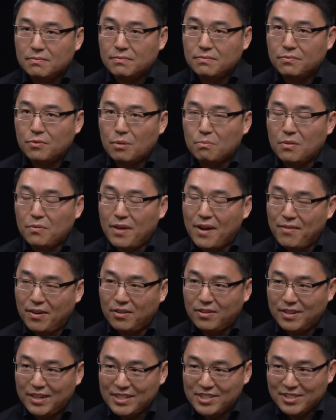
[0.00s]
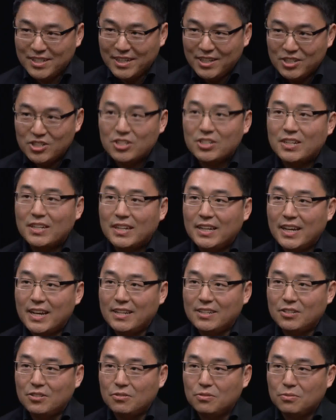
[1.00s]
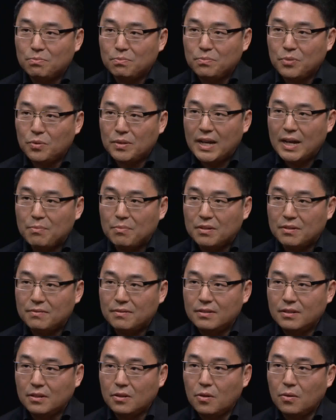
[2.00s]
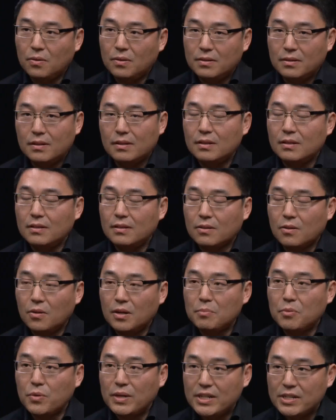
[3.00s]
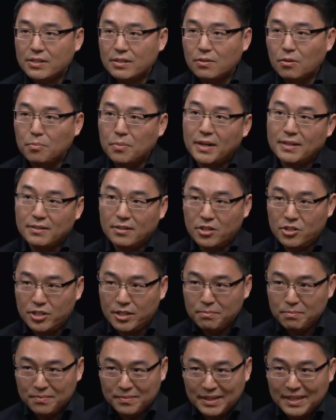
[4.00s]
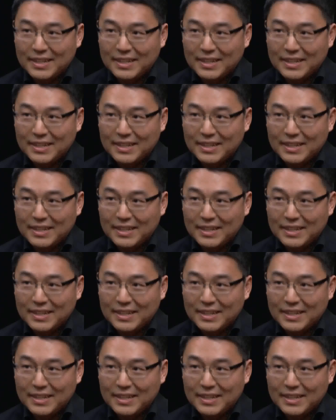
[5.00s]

from a very early stage and to build our collaboration or partnership